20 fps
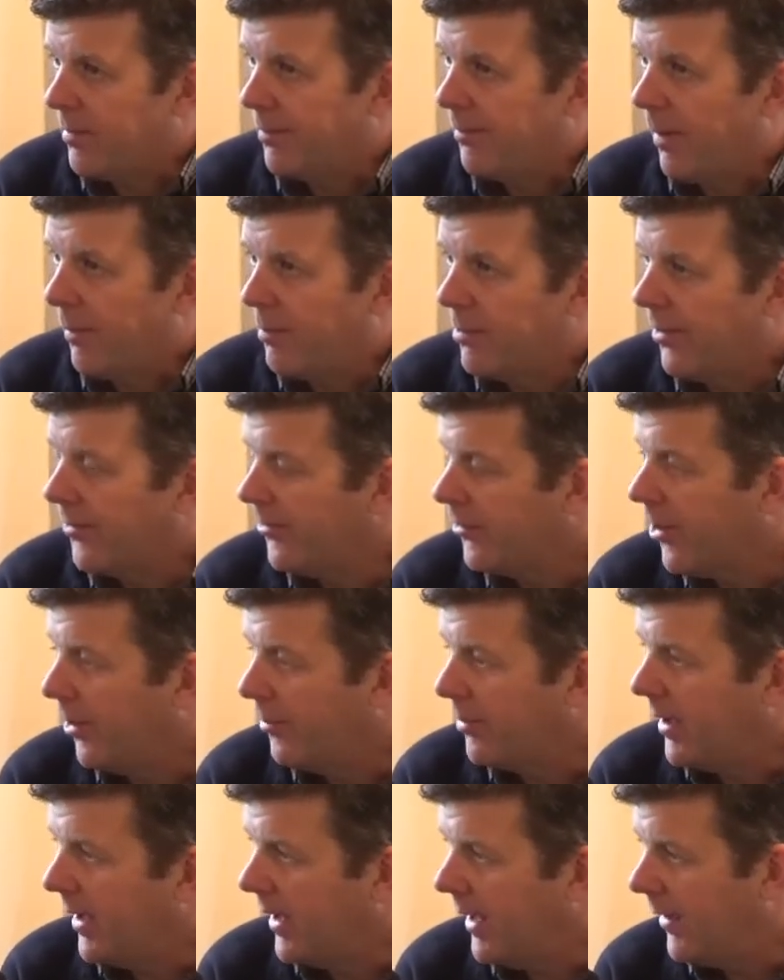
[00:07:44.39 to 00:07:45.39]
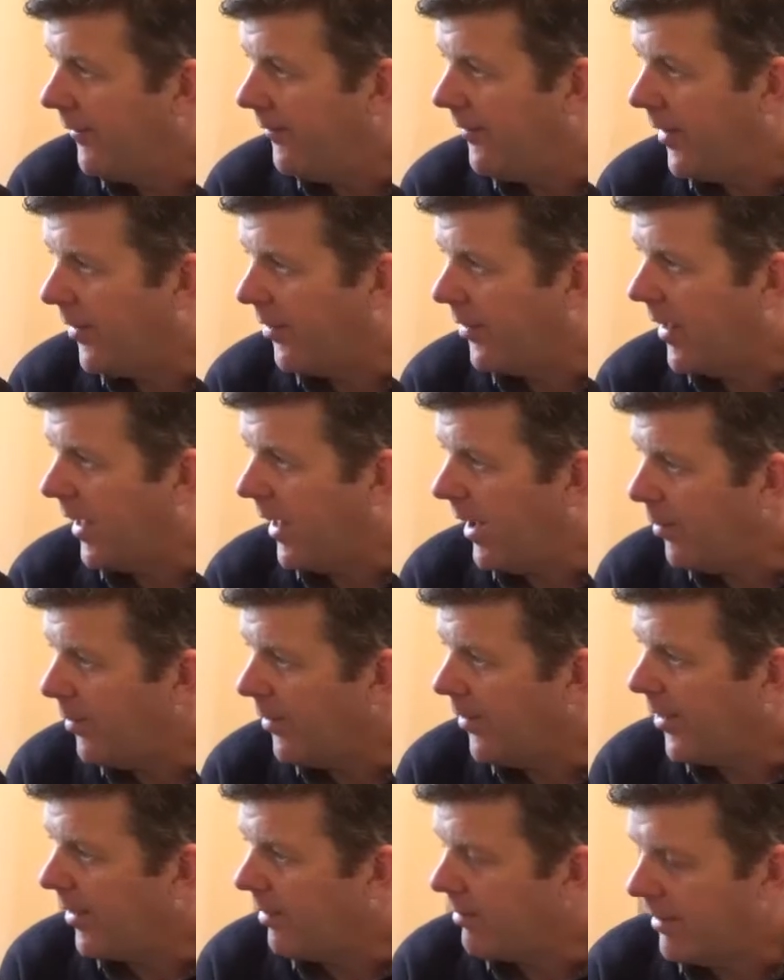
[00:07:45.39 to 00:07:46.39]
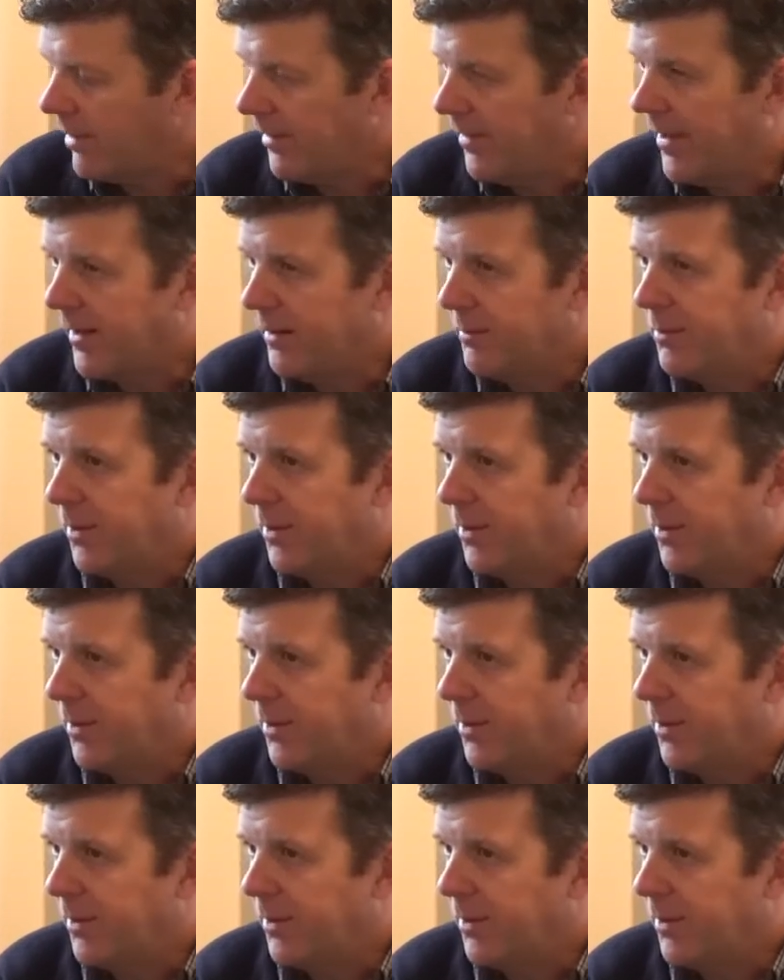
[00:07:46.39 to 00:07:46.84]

and bobs on Top Gear, Fifth Gear and things like that.